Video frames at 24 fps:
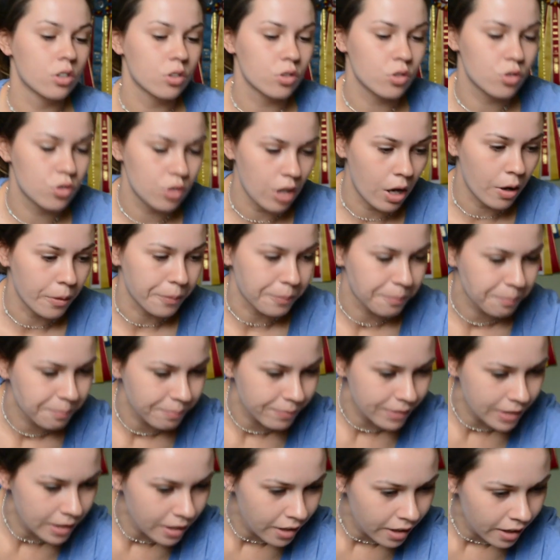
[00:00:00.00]
So
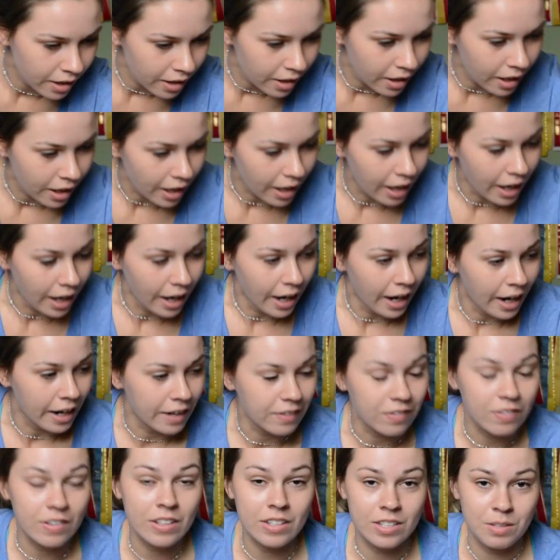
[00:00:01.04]

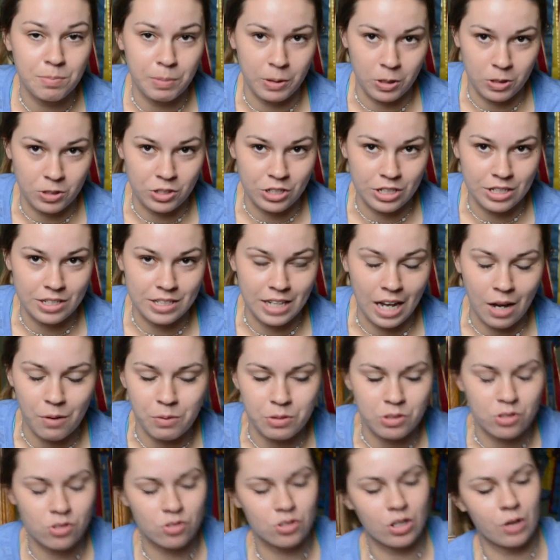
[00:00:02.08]
and this purchase, I
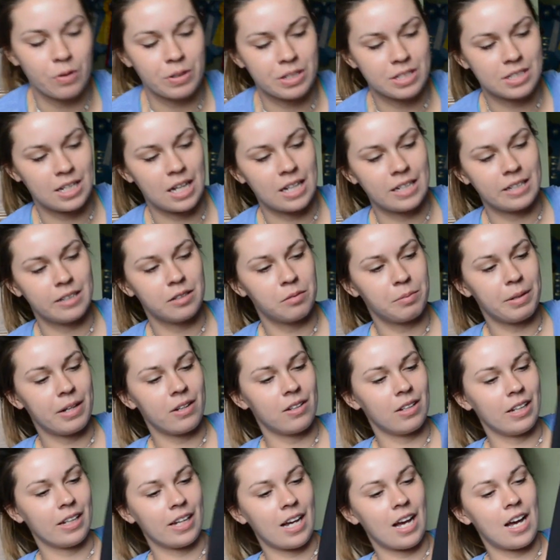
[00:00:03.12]
was so excited
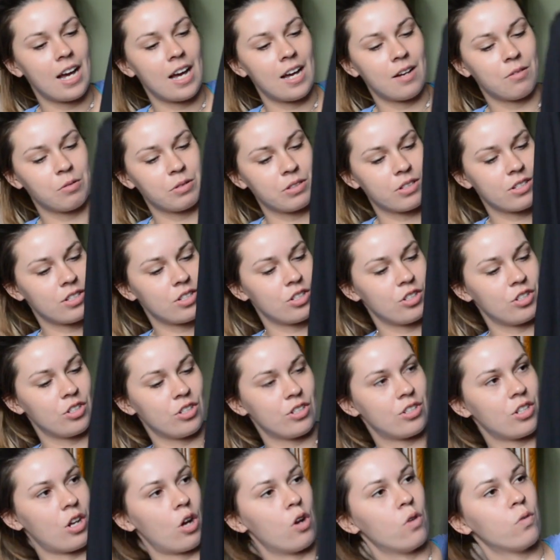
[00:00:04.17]
about. Like, I was
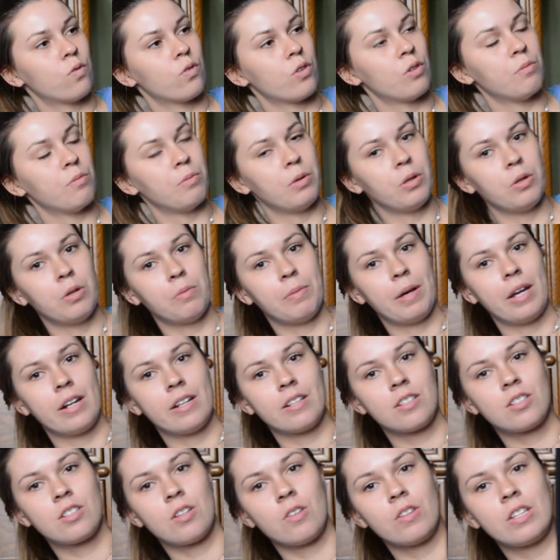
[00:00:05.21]
just over the moon about
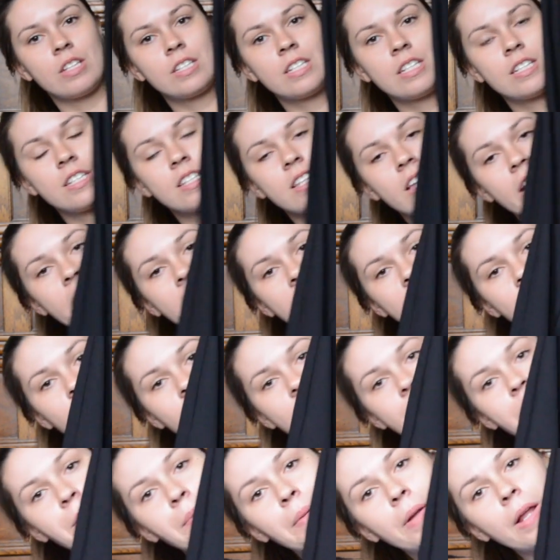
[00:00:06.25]
it. So this is the
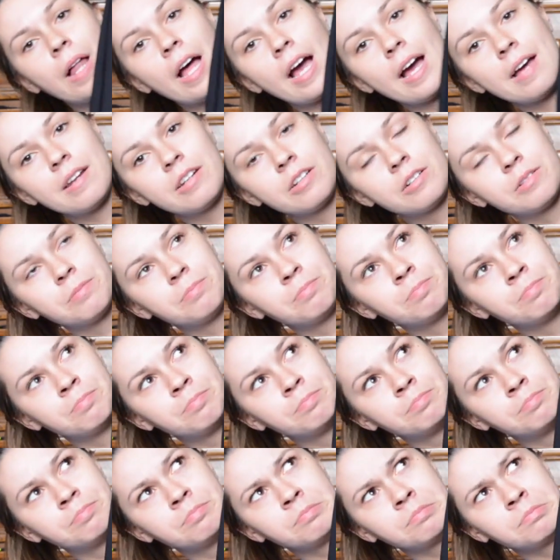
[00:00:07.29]
Ariat Platinum
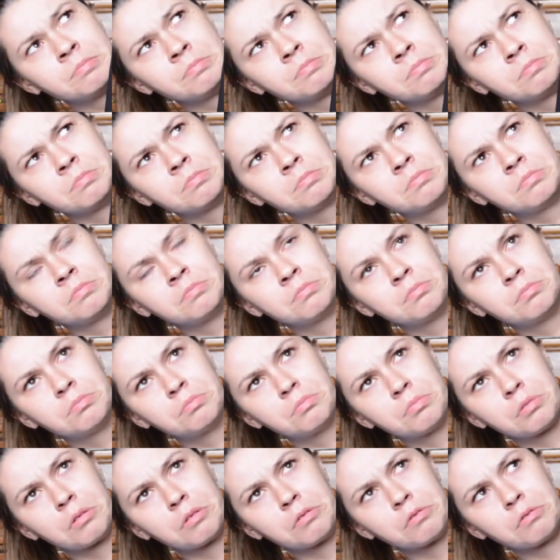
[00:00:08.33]

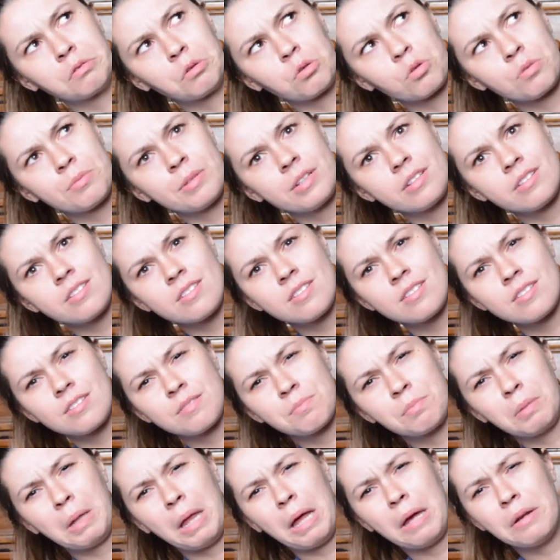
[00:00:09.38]
Performance,
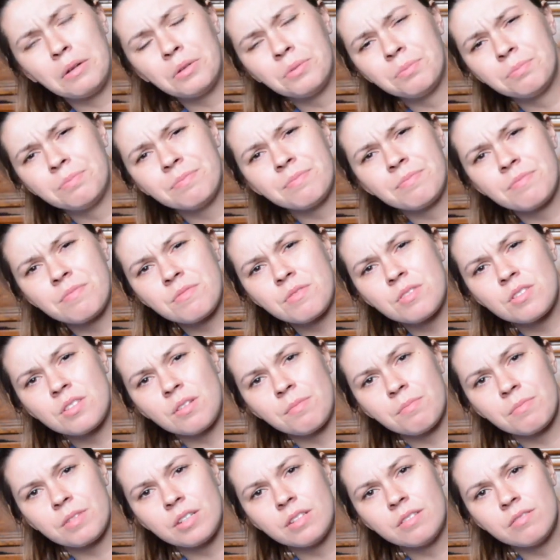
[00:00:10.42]
Platinum
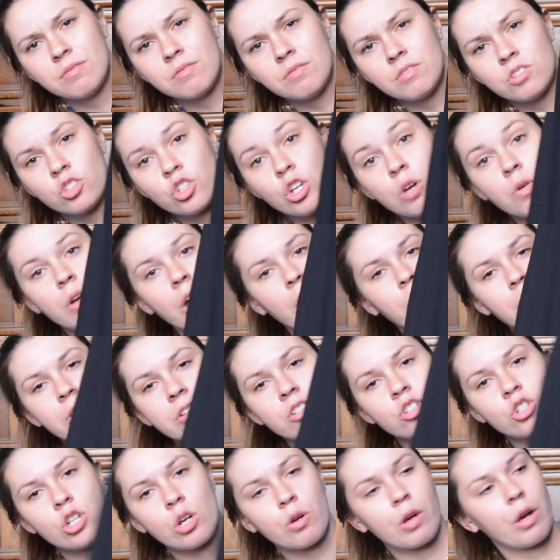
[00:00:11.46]
something, Showcoat,
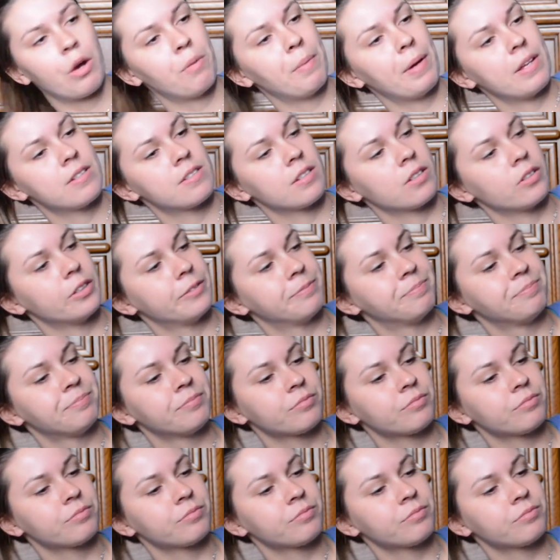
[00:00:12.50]
Showcoat basically.